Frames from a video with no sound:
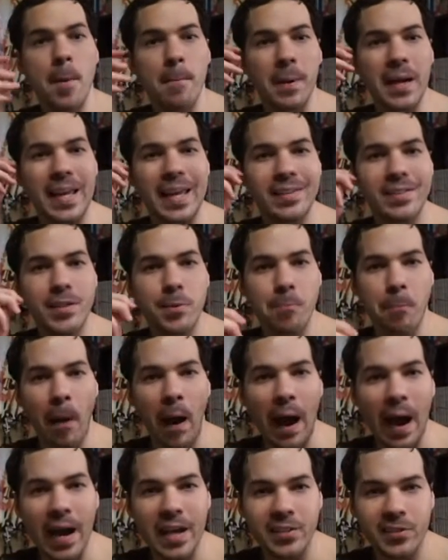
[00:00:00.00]
But is it
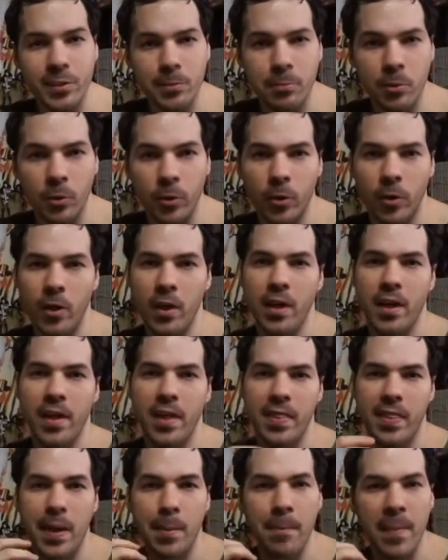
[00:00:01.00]
possible
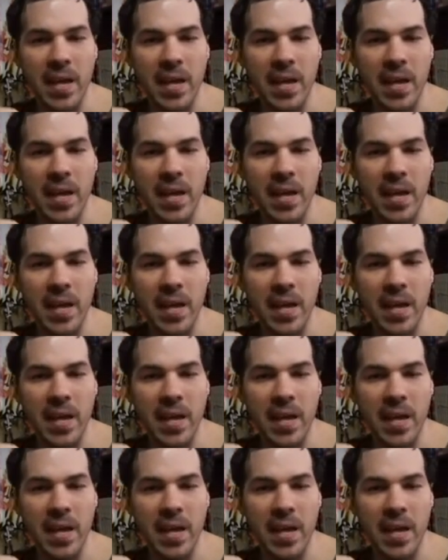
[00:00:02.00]
that